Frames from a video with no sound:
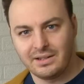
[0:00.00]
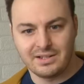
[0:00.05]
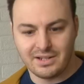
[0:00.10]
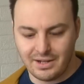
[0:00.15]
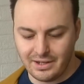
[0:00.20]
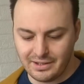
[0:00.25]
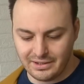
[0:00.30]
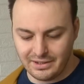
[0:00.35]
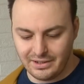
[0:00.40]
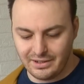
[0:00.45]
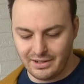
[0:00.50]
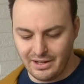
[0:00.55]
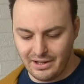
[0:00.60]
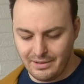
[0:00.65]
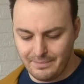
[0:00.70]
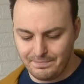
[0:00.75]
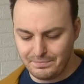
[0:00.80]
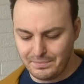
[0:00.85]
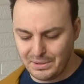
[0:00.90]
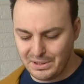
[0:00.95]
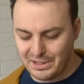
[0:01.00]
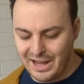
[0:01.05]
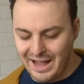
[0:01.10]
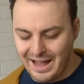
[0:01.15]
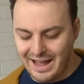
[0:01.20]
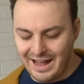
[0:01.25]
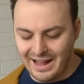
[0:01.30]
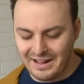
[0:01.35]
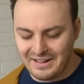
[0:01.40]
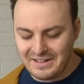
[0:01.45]
Tiger. But
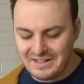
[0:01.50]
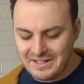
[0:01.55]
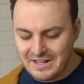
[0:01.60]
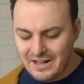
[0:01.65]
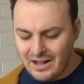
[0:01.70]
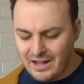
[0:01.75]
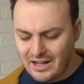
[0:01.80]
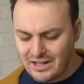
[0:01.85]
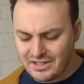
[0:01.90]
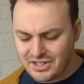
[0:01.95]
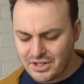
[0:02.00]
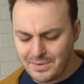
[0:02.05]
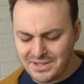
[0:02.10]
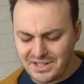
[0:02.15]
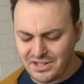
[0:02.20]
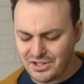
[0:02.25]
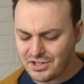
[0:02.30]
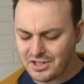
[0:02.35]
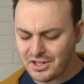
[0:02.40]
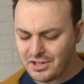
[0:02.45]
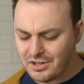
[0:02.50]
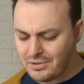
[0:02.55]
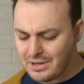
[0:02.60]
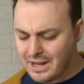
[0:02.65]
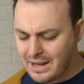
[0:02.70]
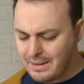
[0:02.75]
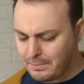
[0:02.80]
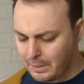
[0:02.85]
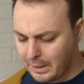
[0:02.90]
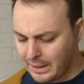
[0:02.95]
yeah, so is it just a new
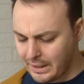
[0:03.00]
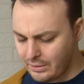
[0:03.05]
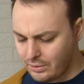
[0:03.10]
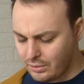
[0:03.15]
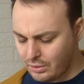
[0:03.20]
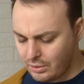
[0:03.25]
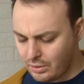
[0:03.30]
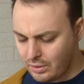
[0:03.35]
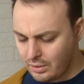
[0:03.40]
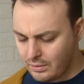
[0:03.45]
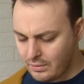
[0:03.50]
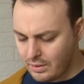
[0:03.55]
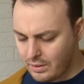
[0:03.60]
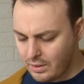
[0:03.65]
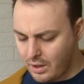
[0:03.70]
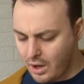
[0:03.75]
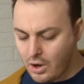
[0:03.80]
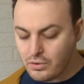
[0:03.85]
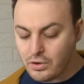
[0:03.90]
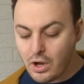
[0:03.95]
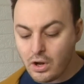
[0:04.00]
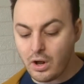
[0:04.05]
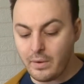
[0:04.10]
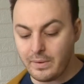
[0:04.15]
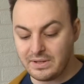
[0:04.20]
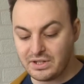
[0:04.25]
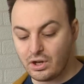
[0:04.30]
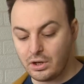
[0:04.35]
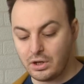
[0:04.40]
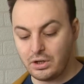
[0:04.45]
nameplate? Or oh, no,
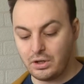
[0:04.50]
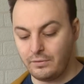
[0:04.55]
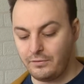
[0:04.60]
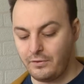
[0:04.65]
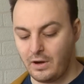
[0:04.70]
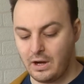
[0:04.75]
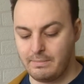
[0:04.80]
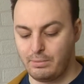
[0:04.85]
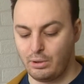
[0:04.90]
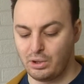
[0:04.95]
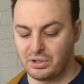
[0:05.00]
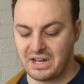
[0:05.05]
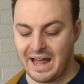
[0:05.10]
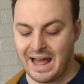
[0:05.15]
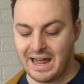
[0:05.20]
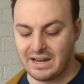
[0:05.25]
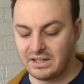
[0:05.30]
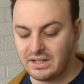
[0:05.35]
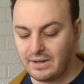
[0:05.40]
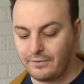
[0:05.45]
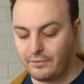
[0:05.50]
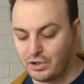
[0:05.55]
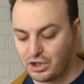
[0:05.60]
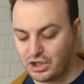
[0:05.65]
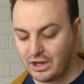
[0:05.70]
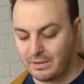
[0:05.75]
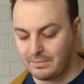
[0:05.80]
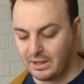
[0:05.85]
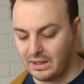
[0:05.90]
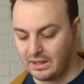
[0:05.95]
it's got a new firebox and a different
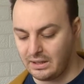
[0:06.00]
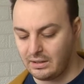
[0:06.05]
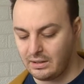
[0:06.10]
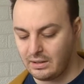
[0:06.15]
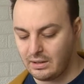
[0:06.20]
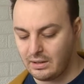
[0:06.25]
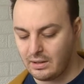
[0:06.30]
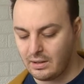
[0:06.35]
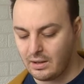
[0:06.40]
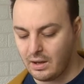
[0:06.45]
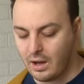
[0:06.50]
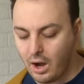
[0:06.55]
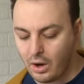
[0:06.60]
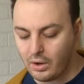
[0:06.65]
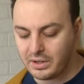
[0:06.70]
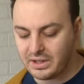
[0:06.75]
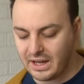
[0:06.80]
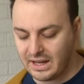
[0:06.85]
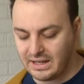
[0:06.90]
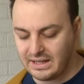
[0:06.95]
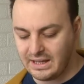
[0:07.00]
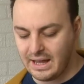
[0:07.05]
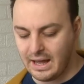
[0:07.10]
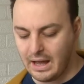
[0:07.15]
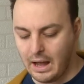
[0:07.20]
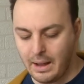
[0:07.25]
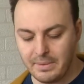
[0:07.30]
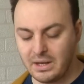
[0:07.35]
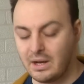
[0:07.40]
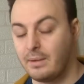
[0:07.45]
chimney. Oh, okay,
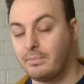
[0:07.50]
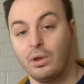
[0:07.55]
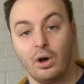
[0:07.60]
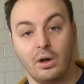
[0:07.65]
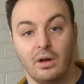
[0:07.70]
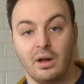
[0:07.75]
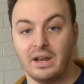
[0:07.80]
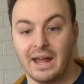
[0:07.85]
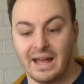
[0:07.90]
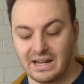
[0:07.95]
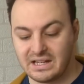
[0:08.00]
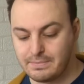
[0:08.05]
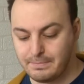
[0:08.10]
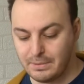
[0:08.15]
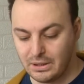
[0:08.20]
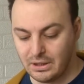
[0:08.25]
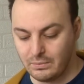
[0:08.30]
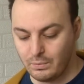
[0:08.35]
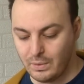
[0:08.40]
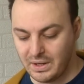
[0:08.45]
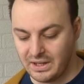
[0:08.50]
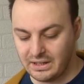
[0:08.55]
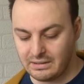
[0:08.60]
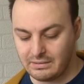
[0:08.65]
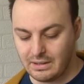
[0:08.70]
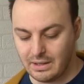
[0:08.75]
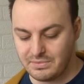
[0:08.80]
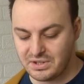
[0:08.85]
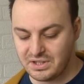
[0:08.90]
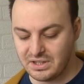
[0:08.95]
yeah, I mean, I'm not an expert when it
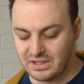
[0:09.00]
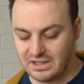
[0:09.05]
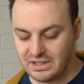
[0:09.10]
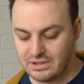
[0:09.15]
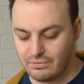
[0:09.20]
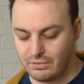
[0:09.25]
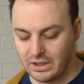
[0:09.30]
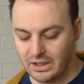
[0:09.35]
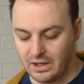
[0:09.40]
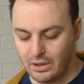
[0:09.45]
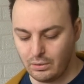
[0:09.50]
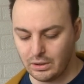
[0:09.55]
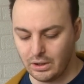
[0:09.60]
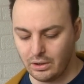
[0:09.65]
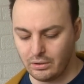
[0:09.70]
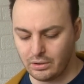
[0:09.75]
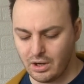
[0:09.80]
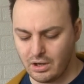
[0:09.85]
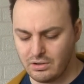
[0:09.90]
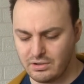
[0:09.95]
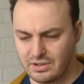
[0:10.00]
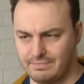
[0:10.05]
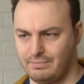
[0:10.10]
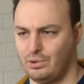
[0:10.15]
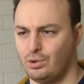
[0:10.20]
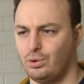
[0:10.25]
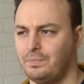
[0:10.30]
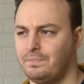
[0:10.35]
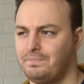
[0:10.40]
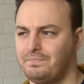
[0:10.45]
comes to these really old locos,
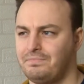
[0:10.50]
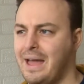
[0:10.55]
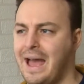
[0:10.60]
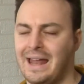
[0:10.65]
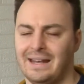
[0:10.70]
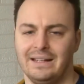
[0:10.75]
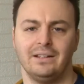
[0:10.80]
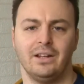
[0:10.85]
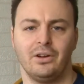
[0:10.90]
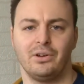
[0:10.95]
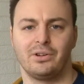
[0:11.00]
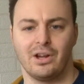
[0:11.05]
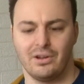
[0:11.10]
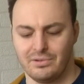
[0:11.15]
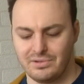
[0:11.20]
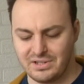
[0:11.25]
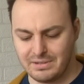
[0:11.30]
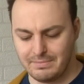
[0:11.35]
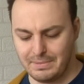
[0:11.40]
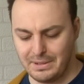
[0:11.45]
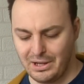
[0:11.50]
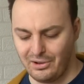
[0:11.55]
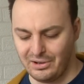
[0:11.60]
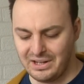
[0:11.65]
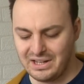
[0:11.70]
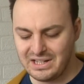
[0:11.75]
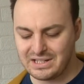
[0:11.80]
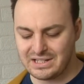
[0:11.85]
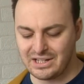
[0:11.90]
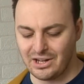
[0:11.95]
or any locos, to be
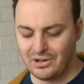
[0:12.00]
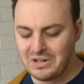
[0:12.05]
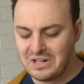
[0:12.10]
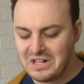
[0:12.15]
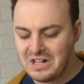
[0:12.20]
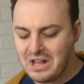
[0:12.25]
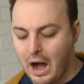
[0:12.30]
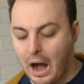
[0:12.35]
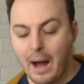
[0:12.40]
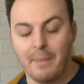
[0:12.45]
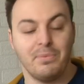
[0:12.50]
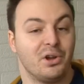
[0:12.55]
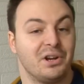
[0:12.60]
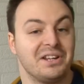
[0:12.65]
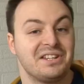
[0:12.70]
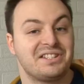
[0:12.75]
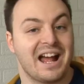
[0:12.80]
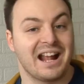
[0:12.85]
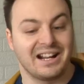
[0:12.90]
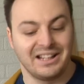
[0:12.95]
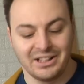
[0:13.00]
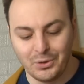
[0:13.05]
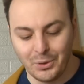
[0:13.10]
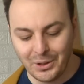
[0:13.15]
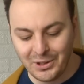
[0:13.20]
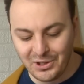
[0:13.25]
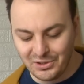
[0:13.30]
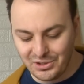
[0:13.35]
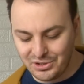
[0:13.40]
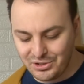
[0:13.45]
honest. So I'm not exactly
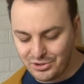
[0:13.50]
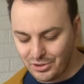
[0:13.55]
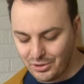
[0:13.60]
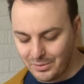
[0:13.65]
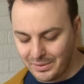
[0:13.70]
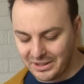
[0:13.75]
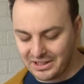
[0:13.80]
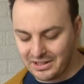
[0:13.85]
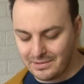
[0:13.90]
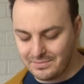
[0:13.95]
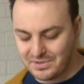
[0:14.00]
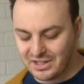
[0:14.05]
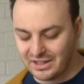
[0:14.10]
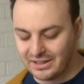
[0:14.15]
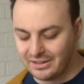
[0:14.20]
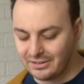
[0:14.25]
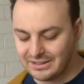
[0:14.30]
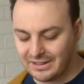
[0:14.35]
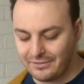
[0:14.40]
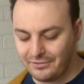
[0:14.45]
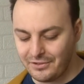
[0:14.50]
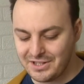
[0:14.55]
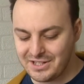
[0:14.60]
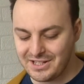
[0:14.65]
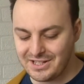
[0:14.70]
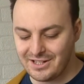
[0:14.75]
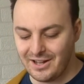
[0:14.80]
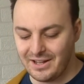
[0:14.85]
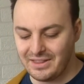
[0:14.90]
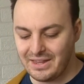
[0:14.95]
quick on the draw when it comes to little
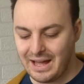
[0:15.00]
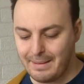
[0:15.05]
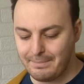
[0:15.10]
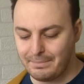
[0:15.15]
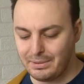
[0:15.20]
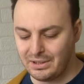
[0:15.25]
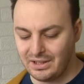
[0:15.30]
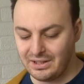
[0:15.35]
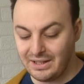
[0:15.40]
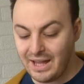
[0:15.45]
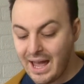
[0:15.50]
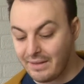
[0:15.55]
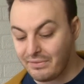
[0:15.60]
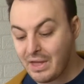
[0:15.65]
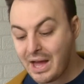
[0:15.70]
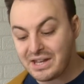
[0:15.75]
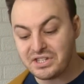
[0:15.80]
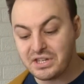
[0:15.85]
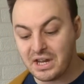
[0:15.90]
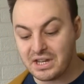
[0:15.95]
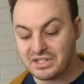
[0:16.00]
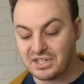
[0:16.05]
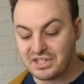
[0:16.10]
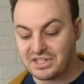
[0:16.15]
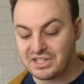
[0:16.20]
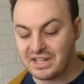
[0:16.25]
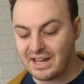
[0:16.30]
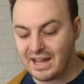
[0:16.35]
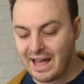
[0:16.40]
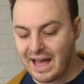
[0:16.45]
differences like that. But yeah, that's nice to
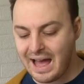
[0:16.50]
see.